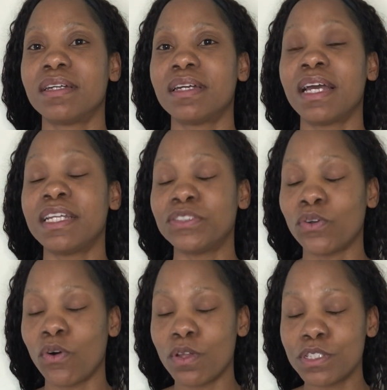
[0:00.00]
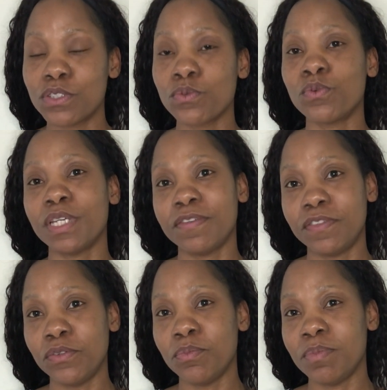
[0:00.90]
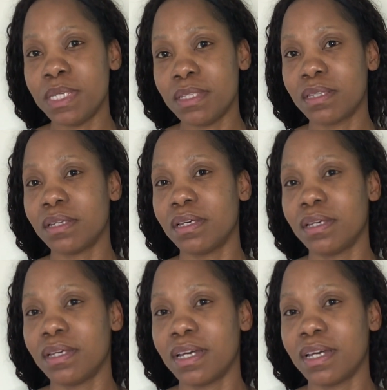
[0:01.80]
and also if you meet the